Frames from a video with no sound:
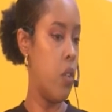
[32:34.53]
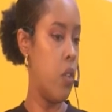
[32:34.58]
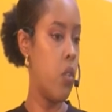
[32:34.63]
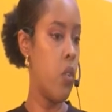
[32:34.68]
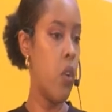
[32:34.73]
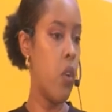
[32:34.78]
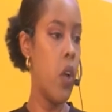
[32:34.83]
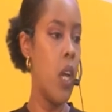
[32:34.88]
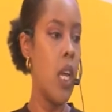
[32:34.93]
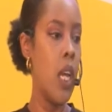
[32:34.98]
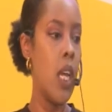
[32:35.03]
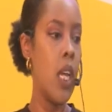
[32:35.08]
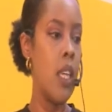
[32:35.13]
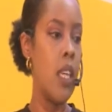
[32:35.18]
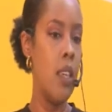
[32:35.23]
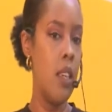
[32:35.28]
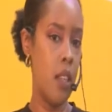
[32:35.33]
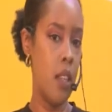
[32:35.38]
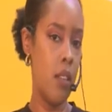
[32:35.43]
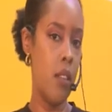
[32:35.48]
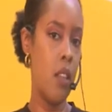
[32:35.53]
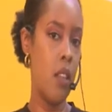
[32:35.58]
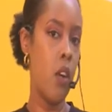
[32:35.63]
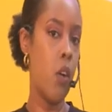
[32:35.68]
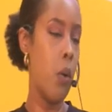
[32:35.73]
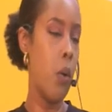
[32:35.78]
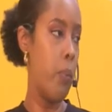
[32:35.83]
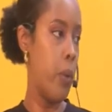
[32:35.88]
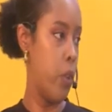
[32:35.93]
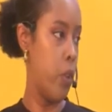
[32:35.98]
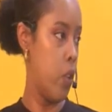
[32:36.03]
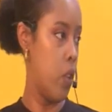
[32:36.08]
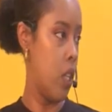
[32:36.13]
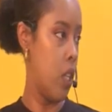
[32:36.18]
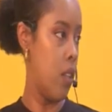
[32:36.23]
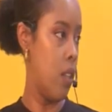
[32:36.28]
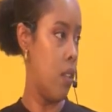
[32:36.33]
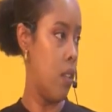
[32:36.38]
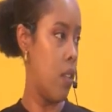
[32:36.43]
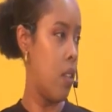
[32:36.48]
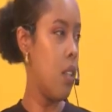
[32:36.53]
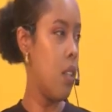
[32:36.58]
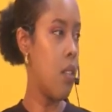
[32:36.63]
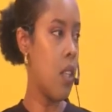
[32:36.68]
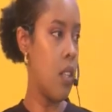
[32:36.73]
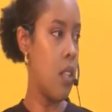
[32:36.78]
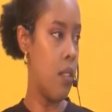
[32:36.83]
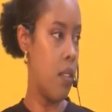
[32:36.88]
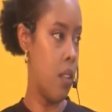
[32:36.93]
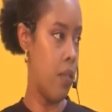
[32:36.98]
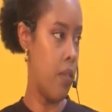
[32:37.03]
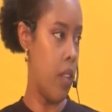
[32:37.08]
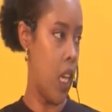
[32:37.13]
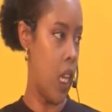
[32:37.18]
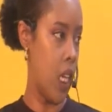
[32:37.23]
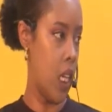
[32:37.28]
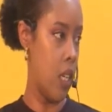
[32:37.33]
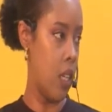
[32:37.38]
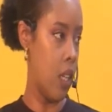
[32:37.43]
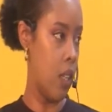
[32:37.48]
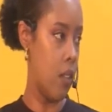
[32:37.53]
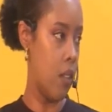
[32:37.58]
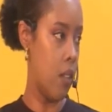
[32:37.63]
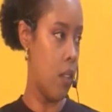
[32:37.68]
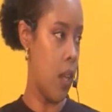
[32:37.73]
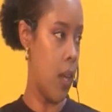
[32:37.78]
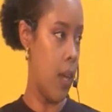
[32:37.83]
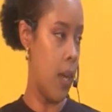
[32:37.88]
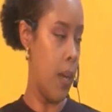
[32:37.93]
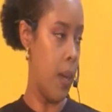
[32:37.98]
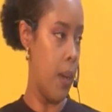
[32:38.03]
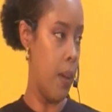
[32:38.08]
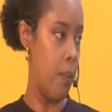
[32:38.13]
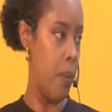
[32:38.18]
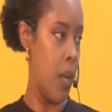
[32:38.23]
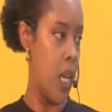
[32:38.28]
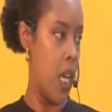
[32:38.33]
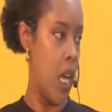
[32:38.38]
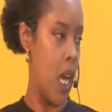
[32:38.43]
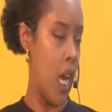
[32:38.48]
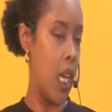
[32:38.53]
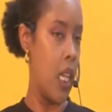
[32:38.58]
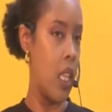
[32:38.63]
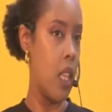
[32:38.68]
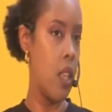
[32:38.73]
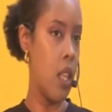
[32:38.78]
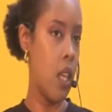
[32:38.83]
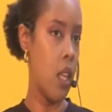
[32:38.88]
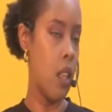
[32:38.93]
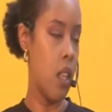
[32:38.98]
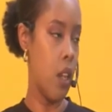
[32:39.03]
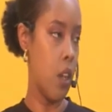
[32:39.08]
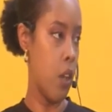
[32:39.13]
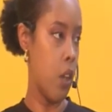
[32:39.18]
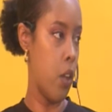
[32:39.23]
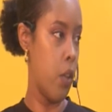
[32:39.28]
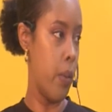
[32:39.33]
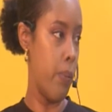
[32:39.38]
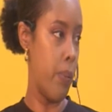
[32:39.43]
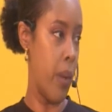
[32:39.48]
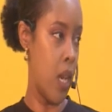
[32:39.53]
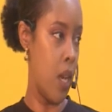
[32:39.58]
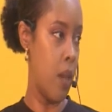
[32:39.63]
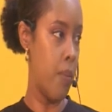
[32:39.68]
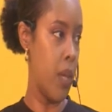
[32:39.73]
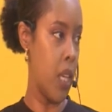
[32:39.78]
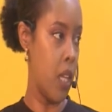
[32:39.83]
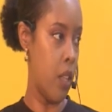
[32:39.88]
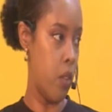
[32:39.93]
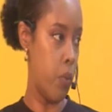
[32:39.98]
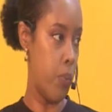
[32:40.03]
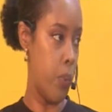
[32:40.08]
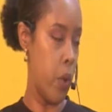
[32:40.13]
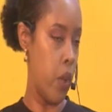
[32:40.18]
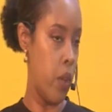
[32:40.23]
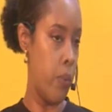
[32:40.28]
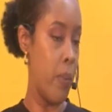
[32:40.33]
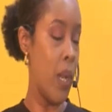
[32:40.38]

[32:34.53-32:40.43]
So yes, there are opportunities. These are the silver linings I think that the pandemic has brought.